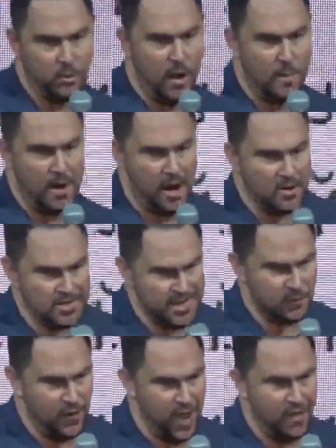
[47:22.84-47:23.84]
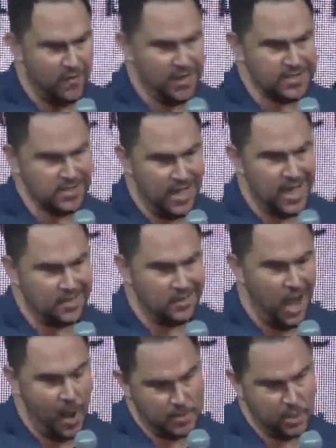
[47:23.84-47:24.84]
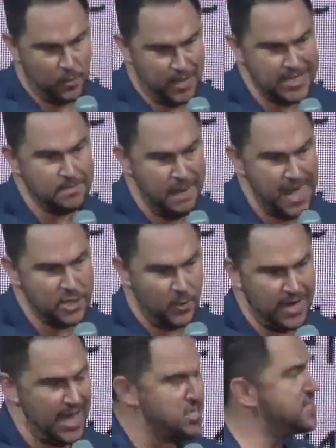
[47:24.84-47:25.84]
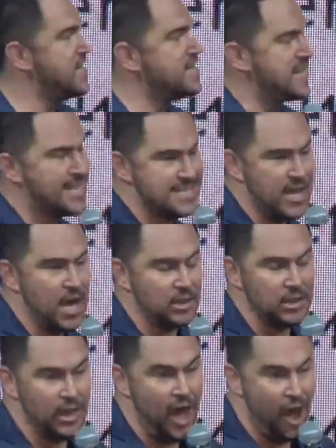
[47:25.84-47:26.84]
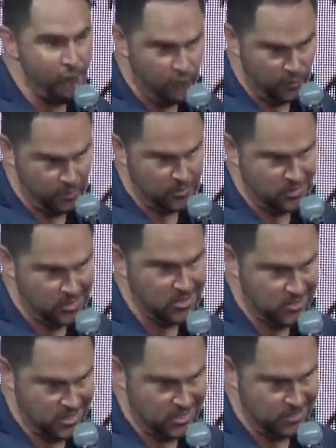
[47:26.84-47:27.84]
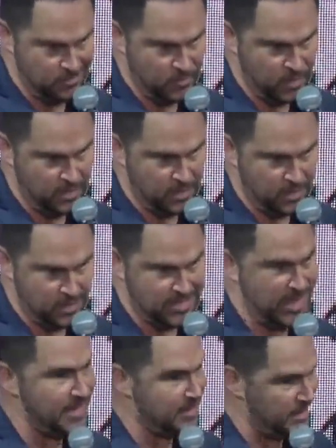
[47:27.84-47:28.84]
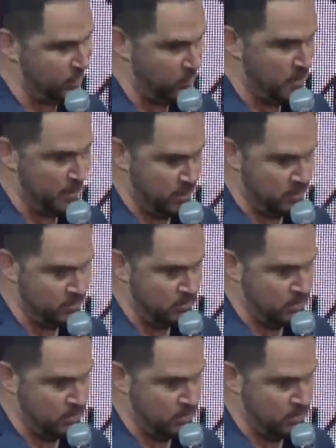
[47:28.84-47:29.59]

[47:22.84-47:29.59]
requirement under Section 5 is not optional. It's mandatory. It actually says it is unlawful to do this. It's technically criminal.